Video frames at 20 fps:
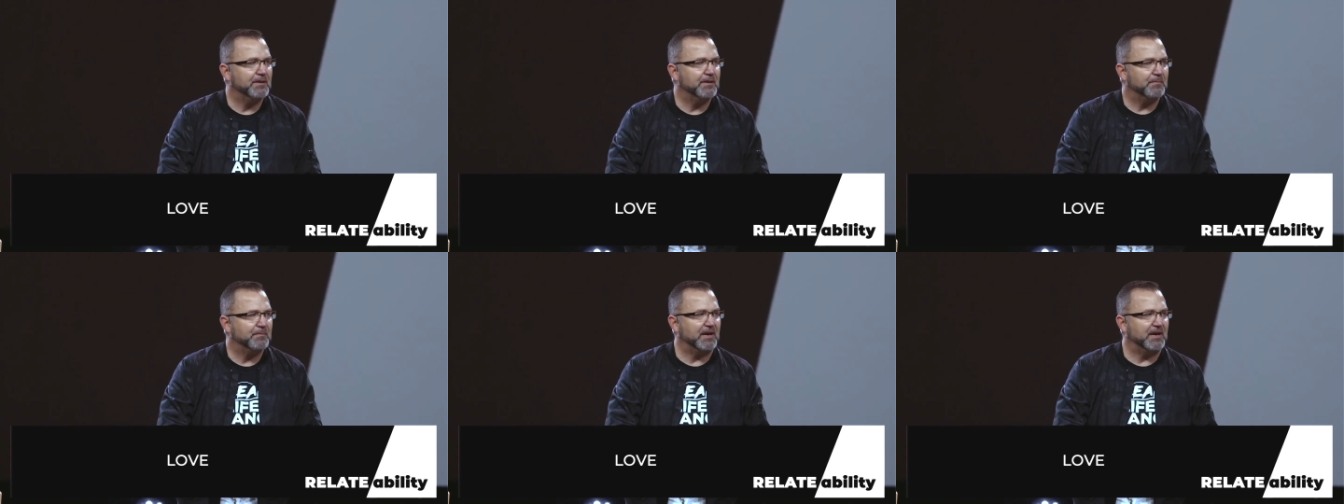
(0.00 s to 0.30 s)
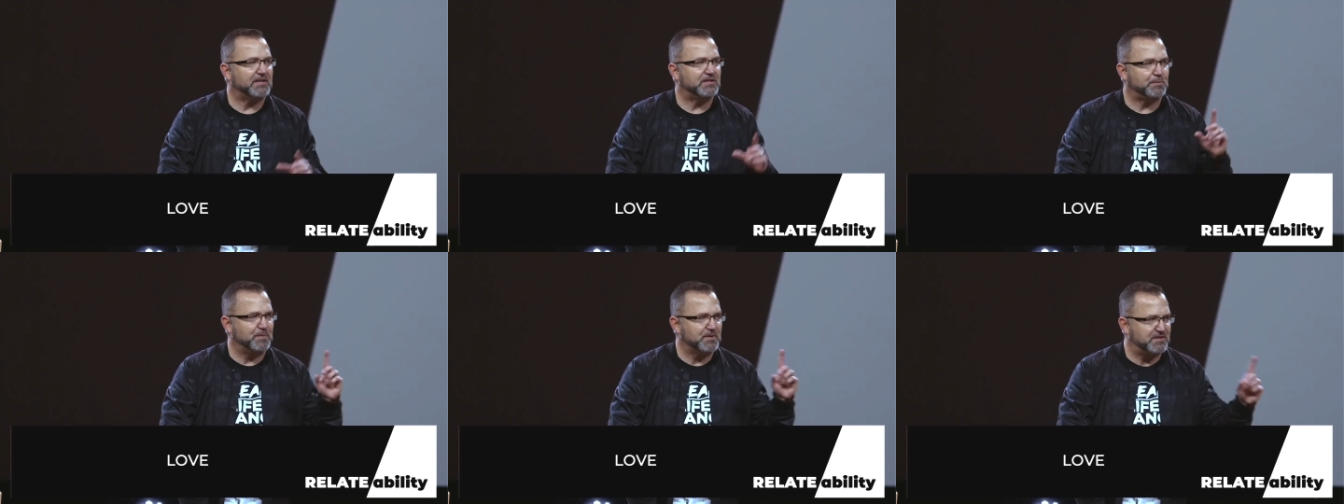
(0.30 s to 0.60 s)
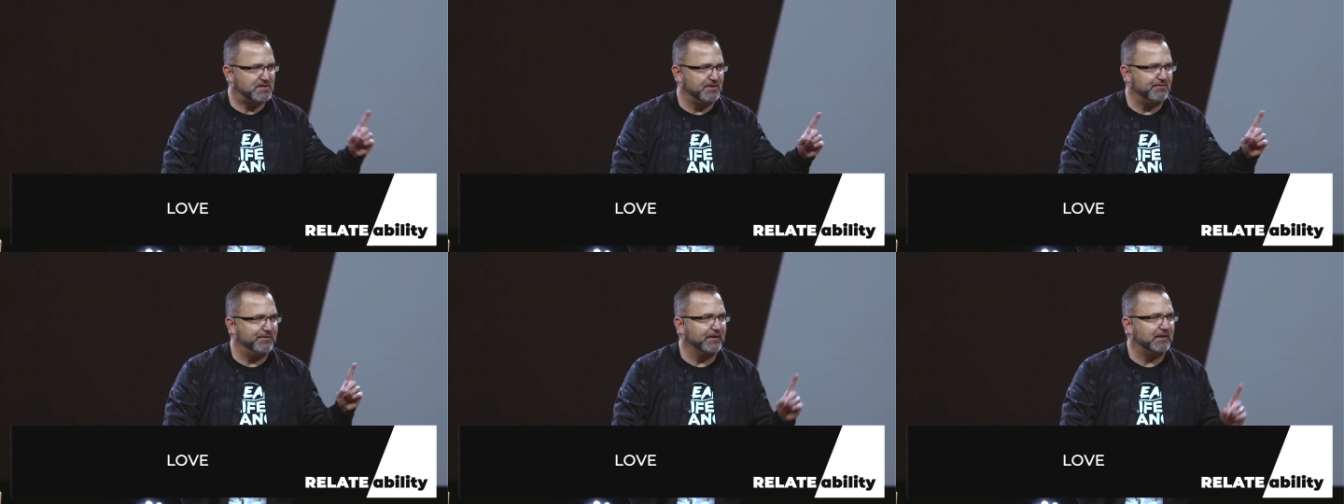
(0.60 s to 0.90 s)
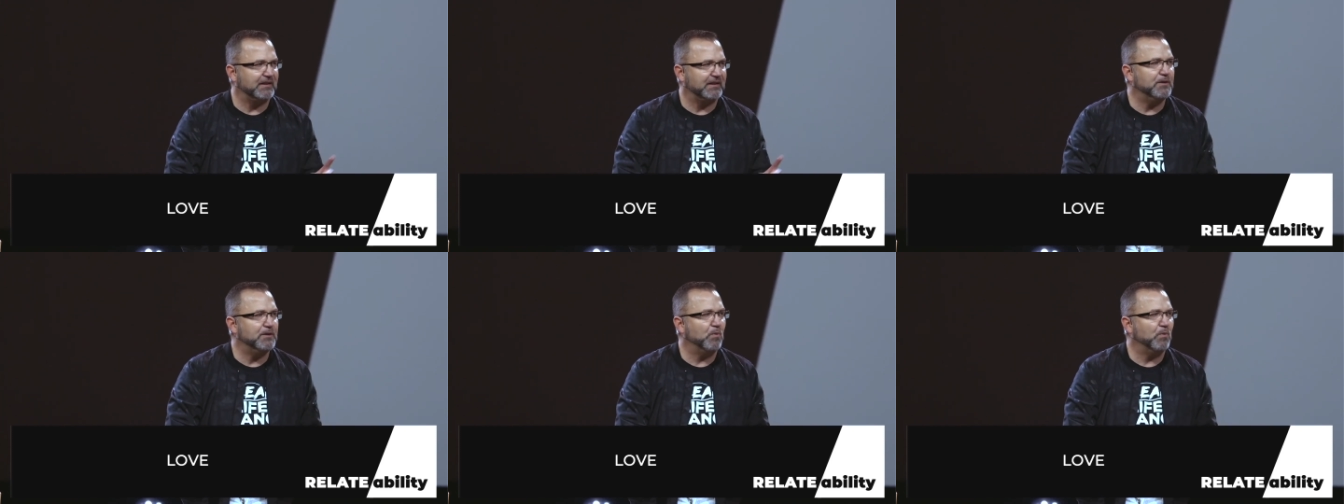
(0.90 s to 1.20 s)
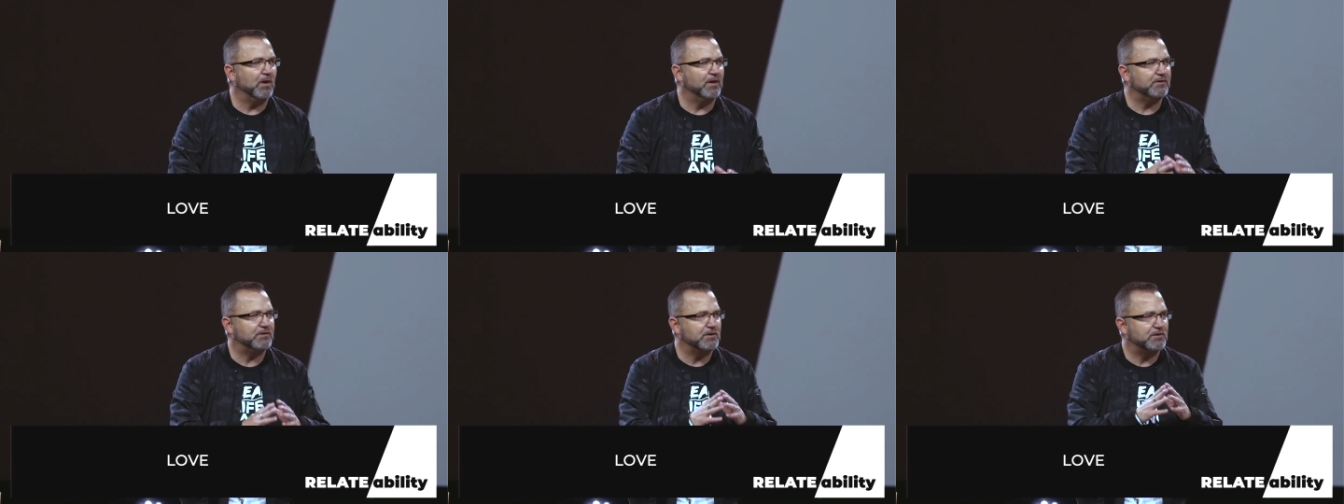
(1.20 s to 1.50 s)
But I specifically
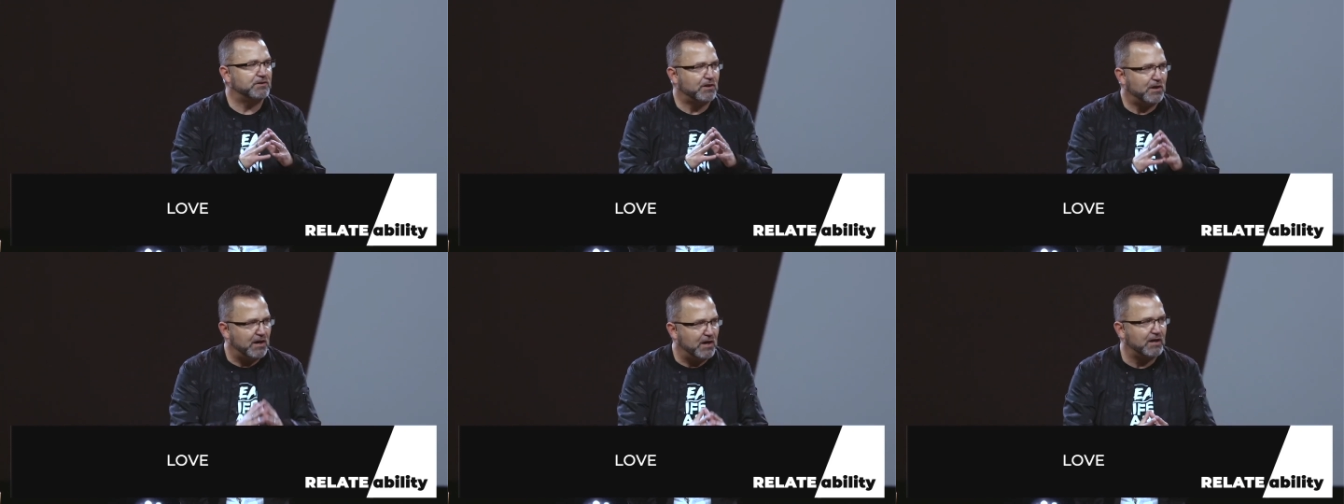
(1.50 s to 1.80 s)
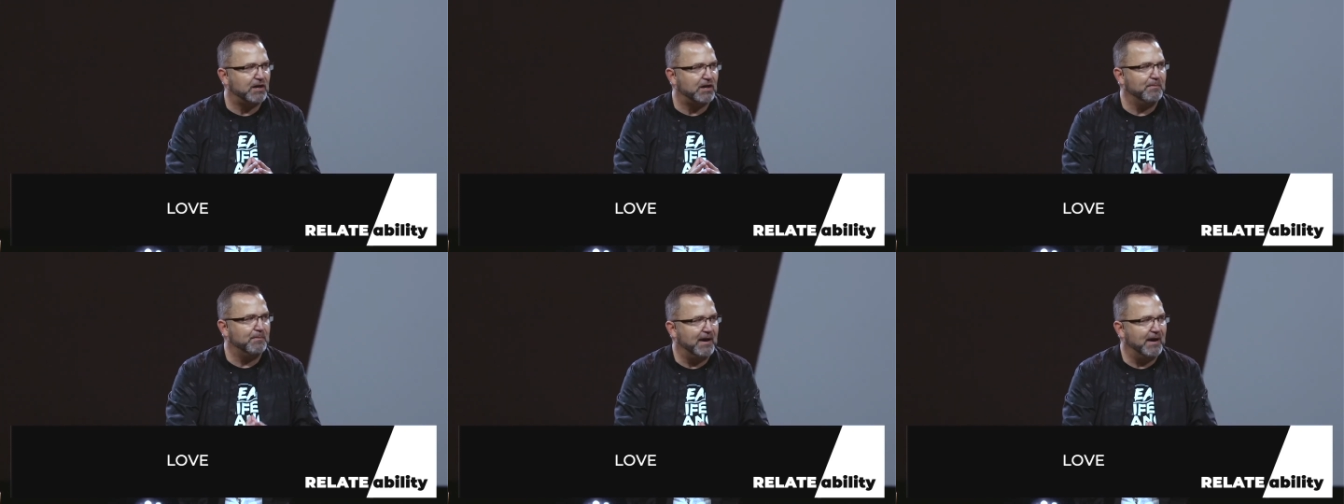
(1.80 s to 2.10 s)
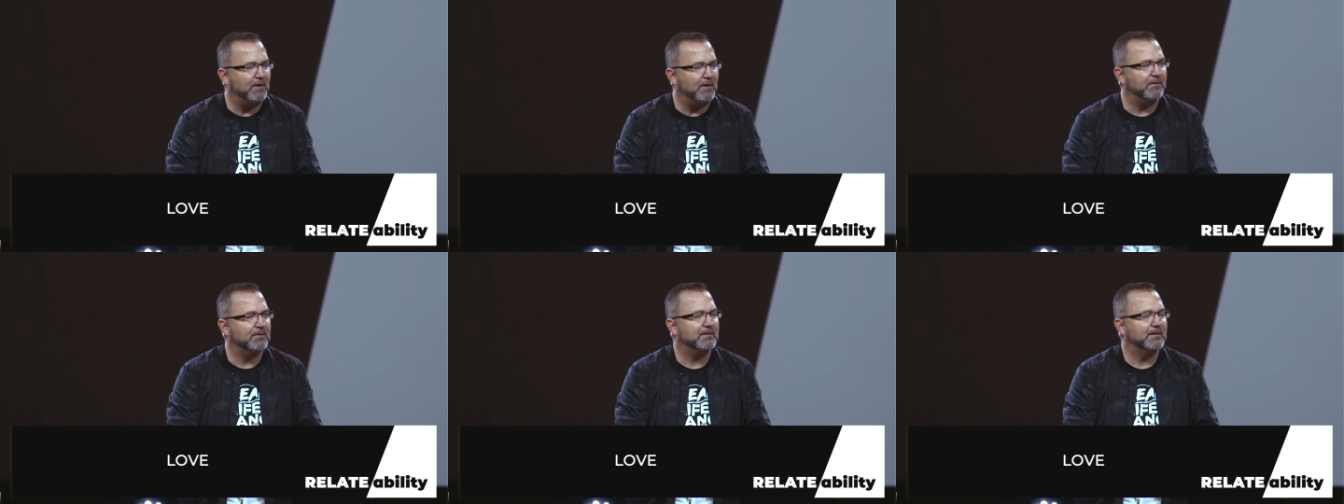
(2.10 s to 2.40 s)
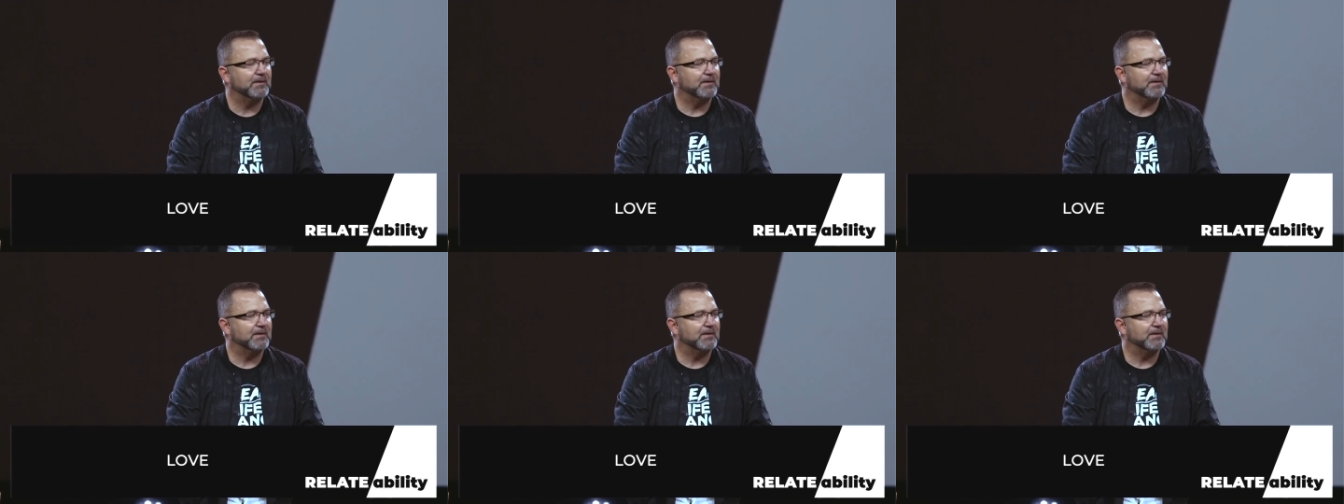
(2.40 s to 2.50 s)
want to talk about